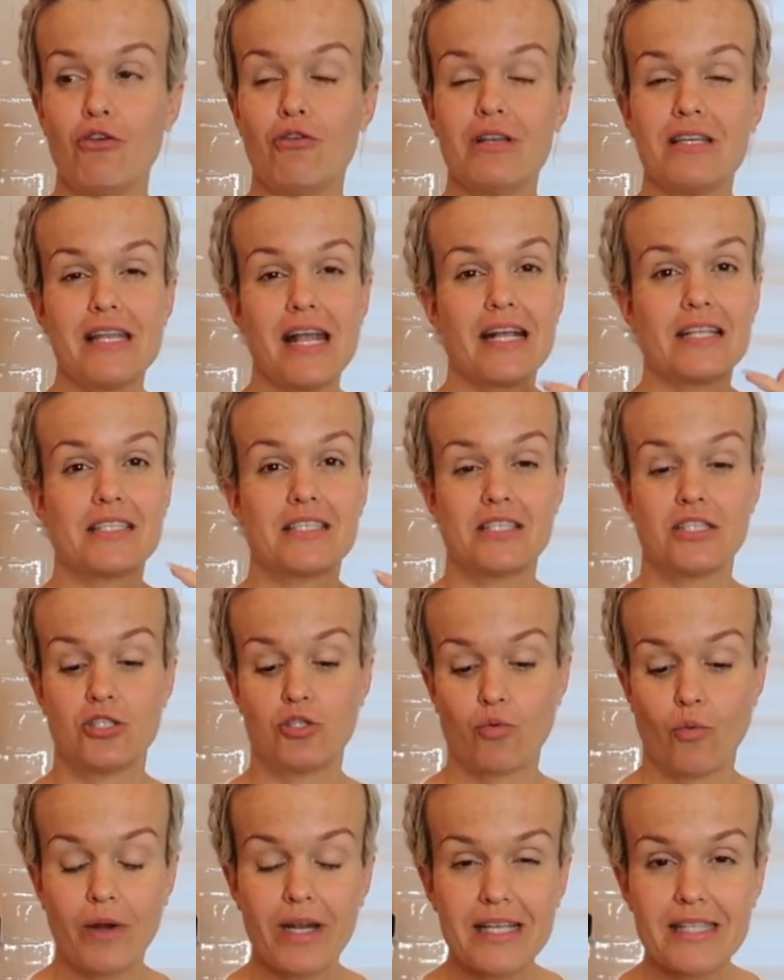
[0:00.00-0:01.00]
You can dance to
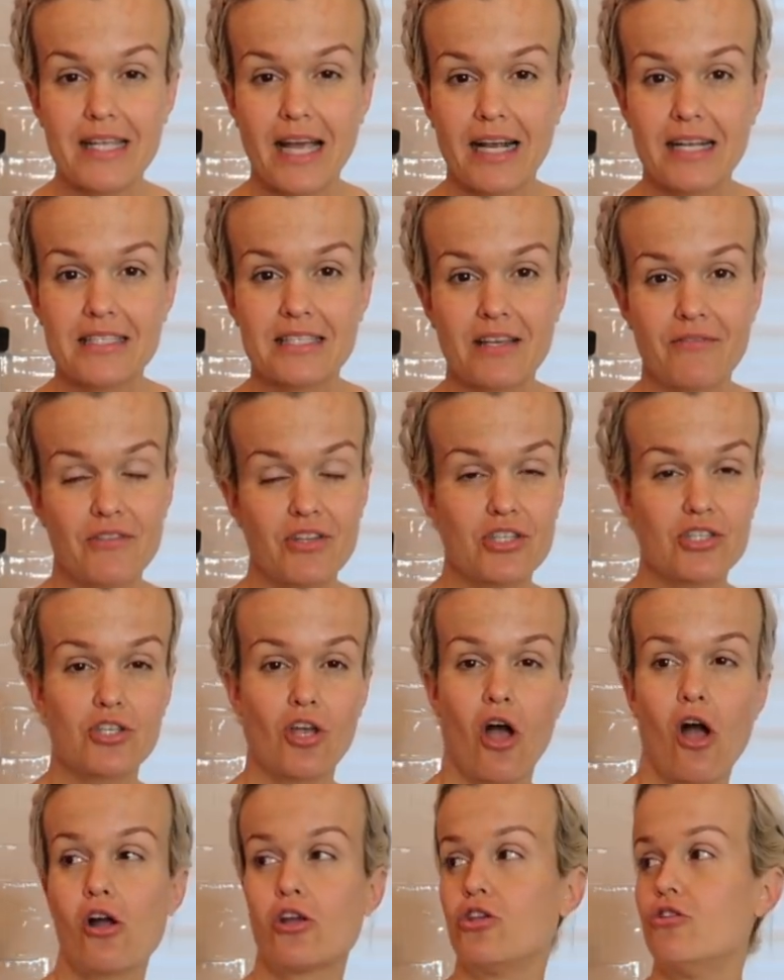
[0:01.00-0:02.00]
20 seconds of the
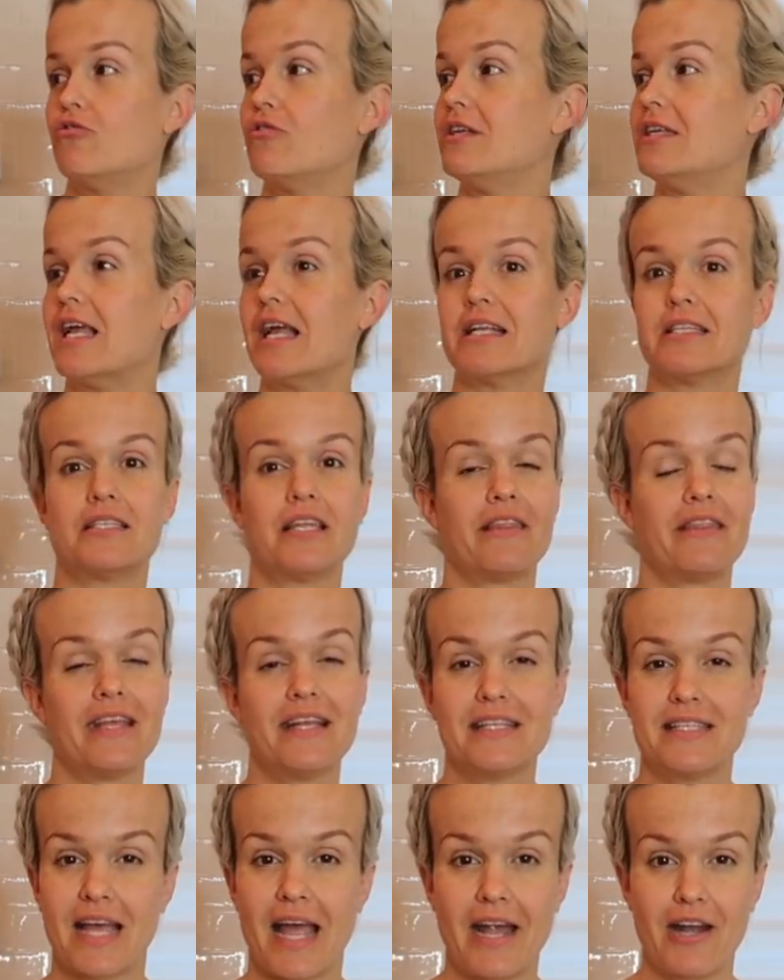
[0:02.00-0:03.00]
song. You can dance to
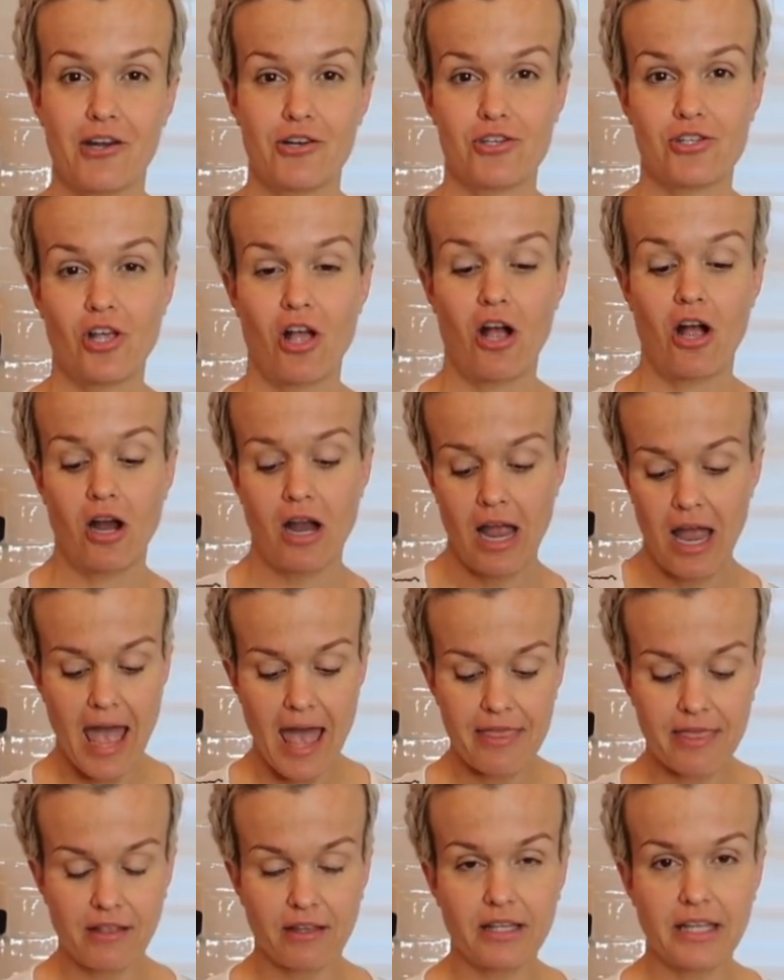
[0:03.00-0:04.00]
the entire song.
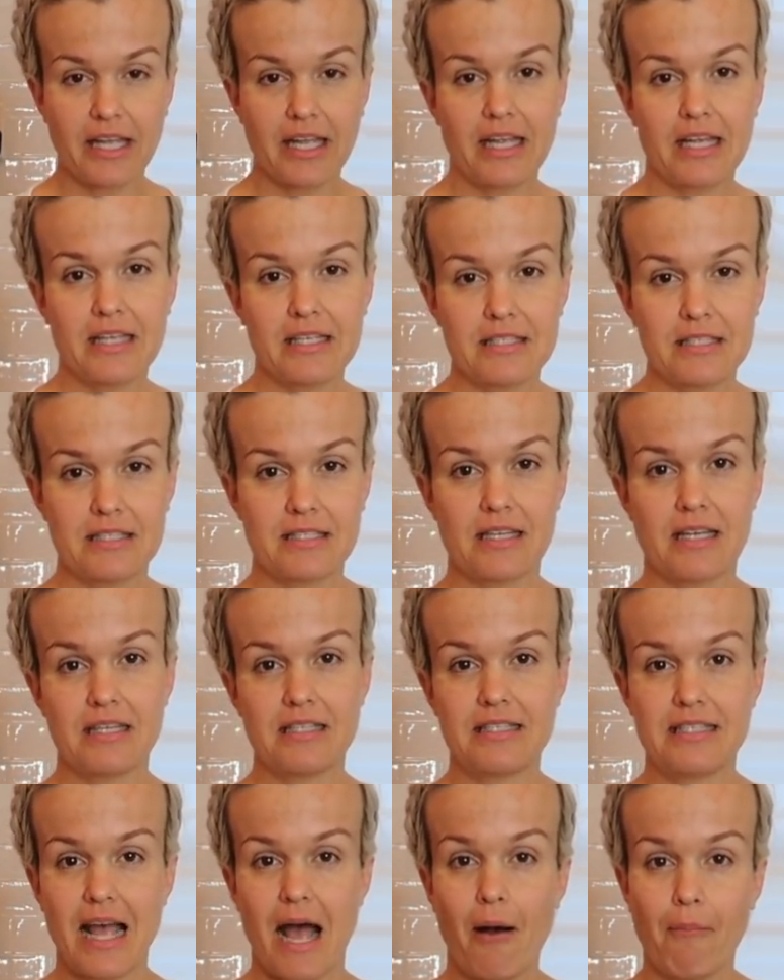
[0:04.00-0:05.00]
And the link is
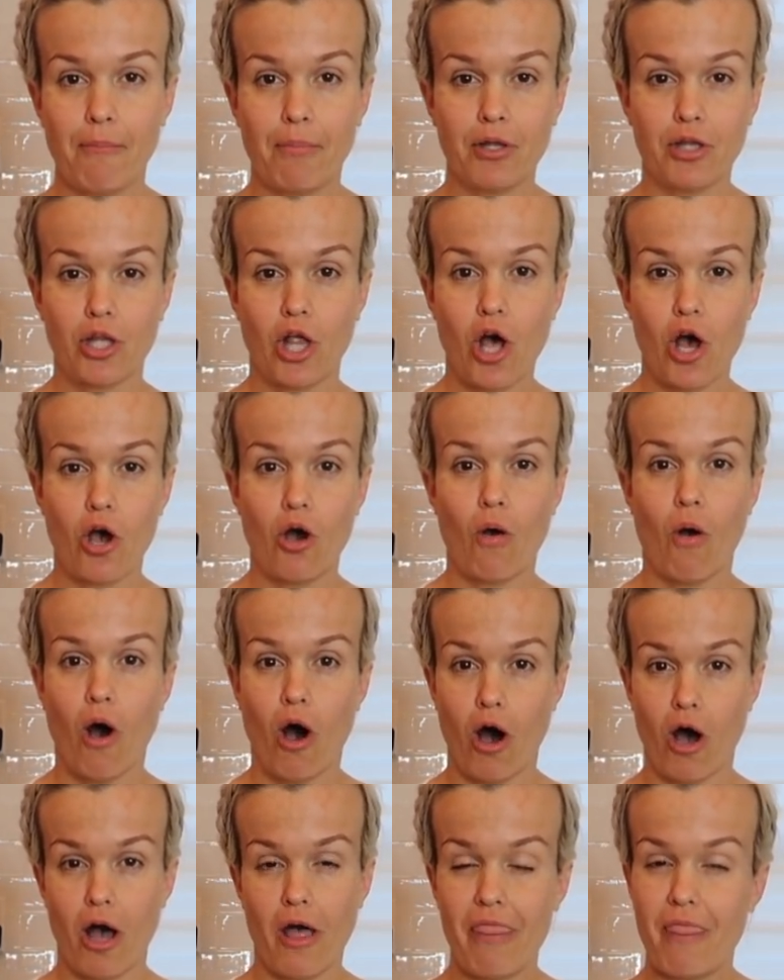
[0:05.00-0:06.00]
down below
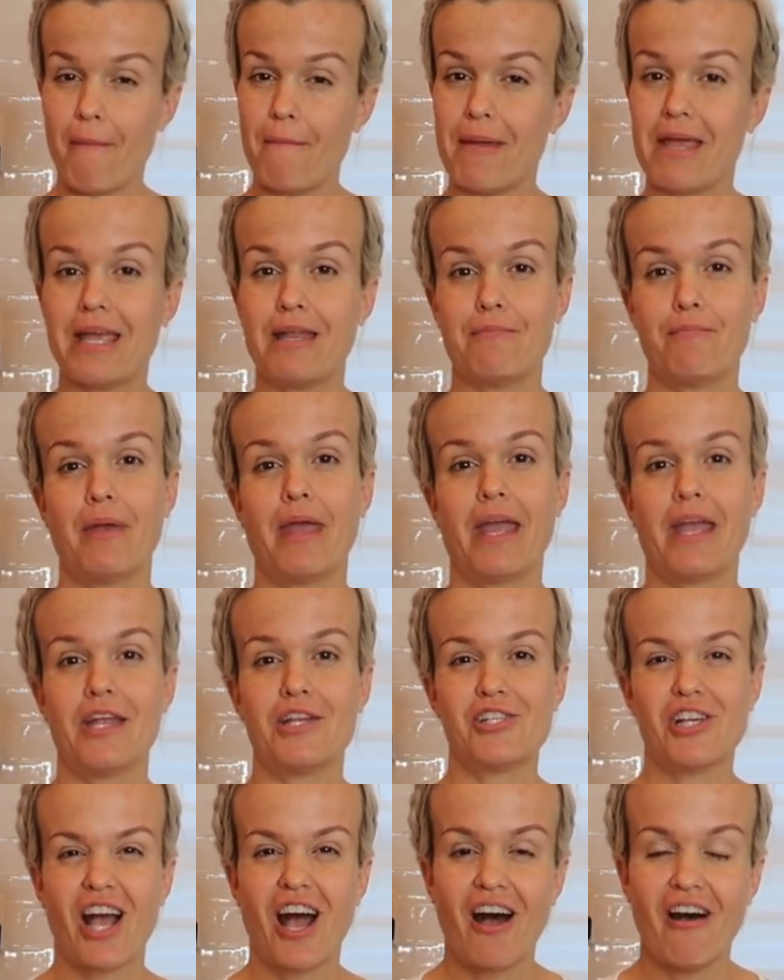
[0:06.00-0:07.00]
on the main
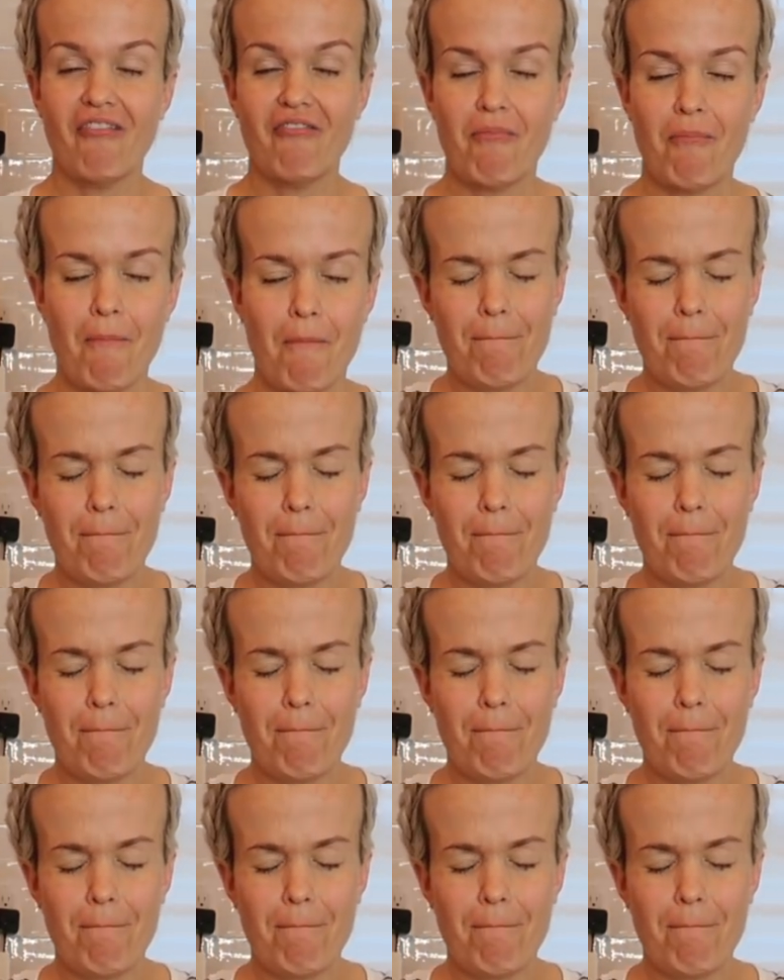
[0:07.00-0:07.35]
page of